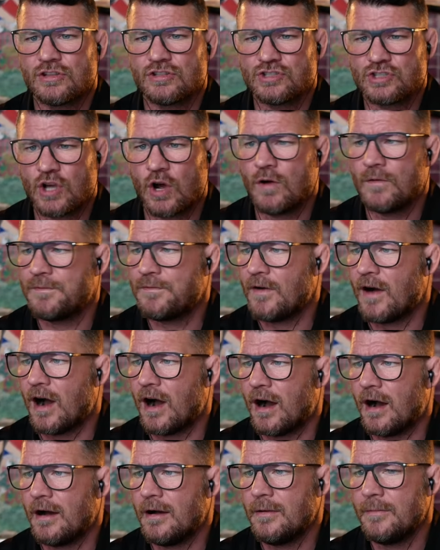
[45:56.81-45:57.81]
So
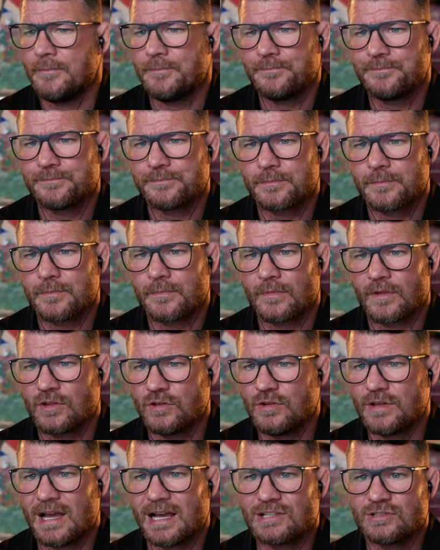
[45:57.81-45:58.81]
far, you
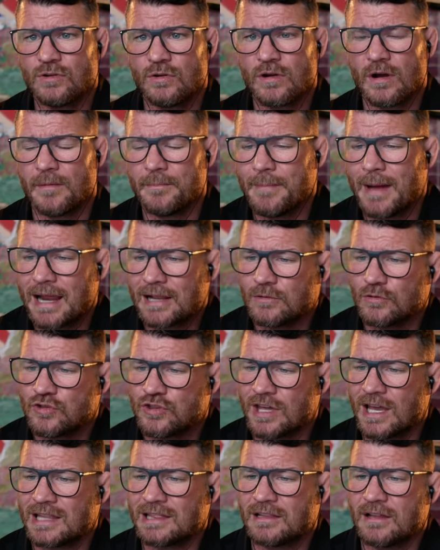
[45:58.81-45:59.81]
guys all got Michael
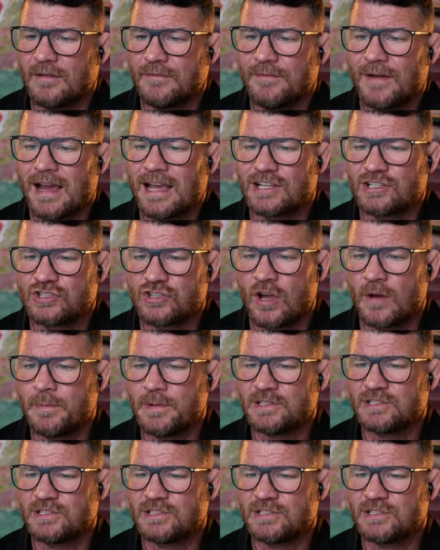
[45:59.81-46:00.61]
Chandler via stoppage. The